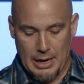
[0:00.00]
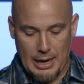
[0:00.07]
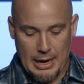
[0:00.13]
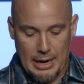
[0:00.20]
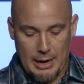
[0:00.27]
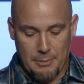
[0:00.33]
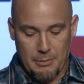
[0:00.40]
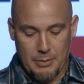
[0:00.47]

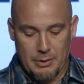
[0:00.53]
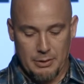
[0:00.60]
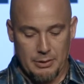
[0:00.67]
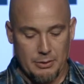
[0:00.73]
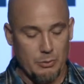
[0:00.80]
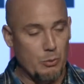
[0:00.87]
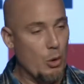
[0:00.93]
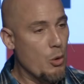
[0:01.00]
uh,
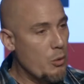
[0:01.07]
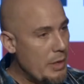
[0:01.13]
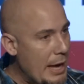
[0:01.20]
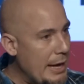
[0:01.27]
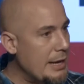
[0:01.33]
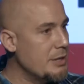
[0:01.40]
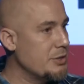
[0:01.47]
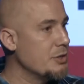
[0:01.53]
who
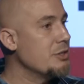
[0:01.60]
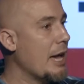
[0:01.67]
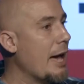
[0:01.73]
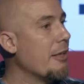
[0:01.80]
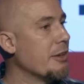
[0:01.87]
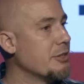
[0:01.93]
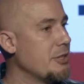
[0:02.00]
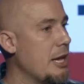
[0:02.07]
that is is
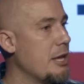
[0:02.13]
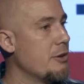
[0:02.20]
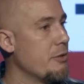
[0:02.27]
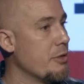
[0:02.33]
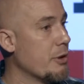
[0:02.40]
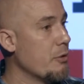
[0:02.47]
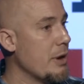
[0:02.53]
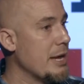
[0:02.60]
Alexander
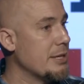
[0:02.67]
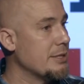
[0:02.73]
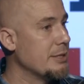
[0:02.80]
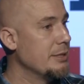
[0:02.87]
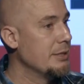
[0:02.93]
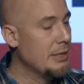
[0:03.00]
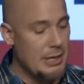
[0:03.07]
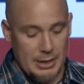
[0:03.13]
the Great.
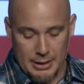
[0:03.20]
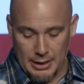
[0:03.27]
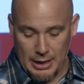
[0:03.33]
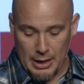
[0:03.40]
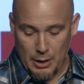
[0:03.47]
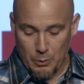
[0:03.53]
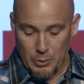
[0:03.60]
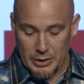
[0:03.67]

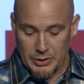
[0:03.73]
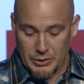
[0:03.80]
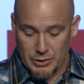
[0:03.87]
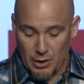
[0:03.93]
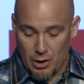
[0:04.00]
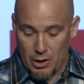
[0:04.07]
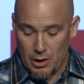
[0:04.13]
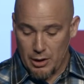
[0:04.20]
Uh, we
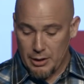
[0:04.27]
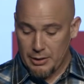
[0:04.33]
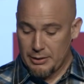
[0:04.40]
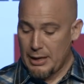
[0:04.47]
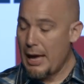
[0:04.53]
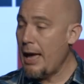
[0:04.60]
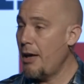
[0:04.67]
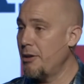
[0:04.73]
saw
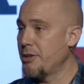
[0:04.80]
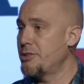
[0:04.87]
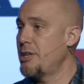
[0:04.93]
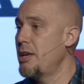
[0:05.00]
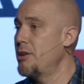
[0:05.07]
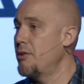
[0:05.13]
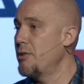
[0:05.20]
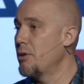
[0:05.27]
that
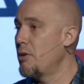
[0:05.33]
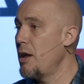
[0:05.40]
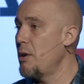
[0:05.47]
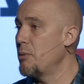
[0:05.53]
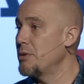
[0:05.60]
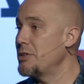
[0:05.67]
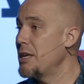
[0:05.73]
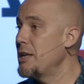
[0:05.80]
Alexander the
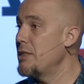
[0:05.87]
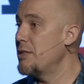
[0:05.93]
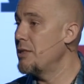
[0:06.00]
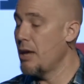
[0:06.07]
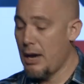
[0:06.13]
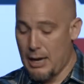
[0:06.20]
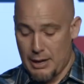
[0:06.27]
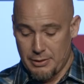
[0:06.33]
Great was in
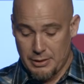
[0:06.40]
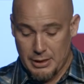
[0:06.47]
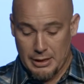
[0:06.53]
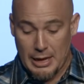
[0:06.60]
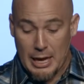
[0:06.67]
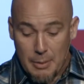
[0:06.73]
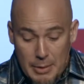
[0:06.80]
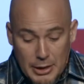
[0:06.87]
uh,
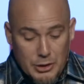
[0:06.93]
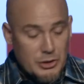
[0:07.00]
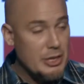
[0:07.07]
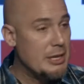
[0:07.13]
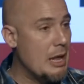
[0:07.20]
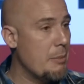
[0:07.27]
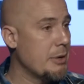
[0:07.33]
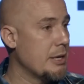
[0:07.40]
the image
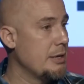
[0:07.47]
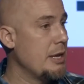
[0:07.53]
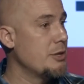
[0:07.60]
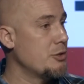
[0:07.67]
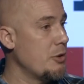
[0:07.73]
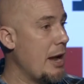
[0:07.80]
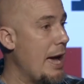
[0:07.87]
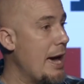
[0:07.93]
that
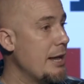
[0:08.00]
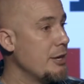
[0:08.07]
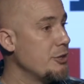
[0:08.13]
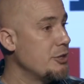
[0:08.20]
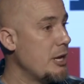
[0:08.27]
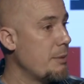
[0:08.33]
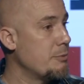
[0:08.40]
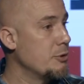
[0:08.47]
Nebuchadnezzar had in
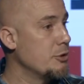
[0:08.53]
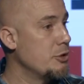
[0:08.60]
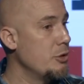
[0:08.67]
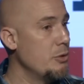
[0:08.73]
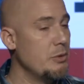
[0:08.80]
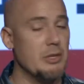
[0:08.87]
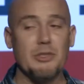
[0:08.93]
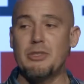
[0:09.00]
chapter
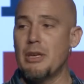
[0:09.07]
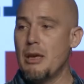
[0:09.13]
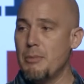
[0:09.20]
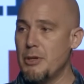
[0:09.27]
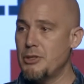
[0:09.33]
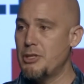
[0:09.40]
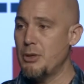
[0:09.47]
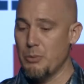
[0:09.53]
2. This
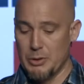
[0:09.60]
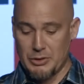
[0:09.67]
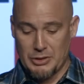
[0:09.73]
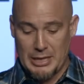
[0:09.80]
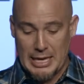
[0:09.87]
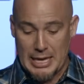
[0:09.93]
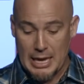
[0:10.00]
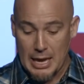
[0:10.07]
image, it was
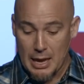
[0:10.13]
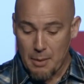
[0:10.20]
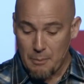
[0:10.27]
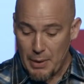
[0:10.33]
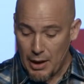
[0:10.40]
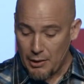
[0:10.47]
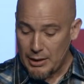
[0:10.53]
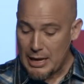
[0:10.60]
the
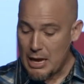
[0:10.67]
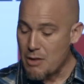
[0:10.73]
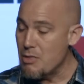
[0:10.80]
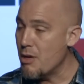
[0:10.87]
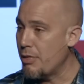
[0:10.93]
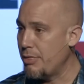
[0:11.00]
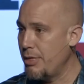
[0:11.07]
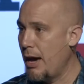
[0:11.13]
belly and
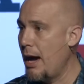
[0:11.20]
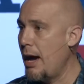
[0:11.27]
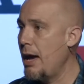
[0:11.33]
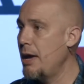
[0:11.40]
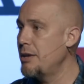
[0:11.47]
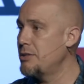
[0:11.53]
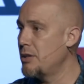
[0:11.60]
the thighs